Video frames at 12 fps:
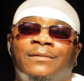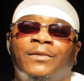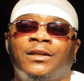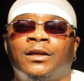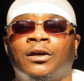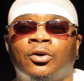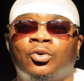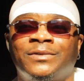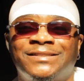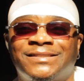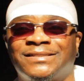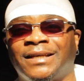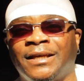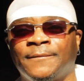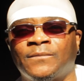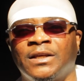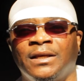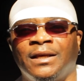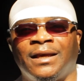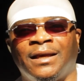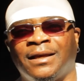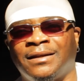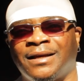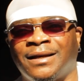My young homie Saynt,
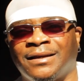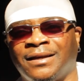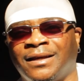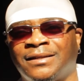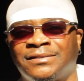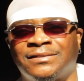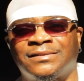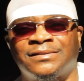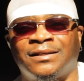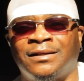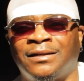and I guess